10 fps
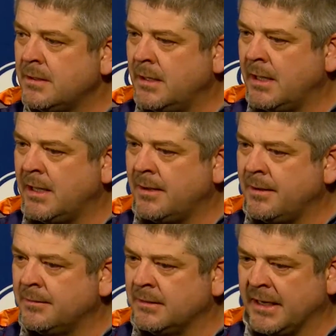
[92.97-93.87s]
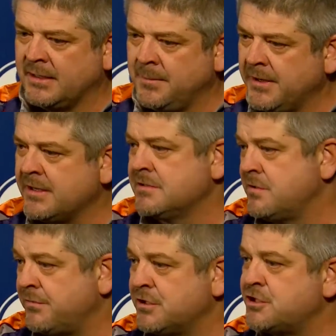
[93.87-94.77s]
likely because
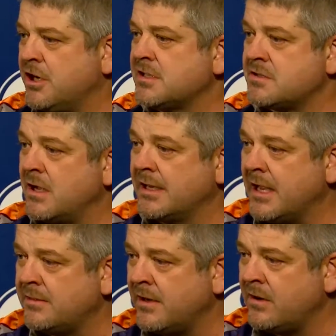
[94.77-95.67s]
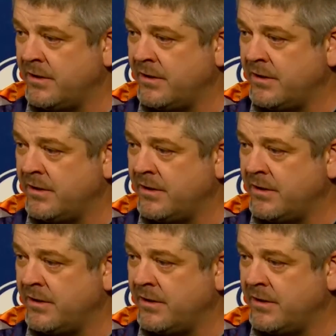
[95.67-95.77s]
the first shot's not getting there.